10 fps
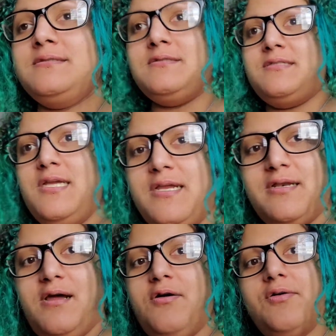take it
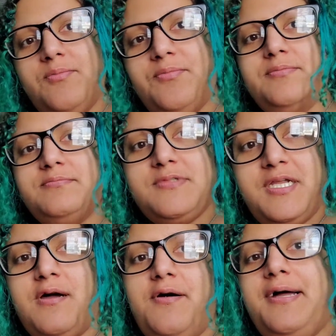out, you
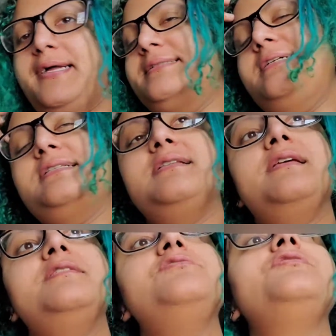know, and then
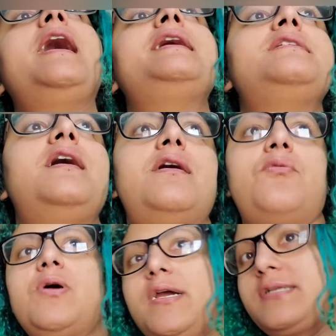do that until it
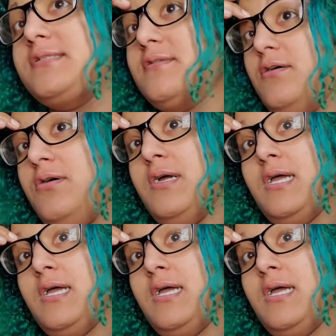works. So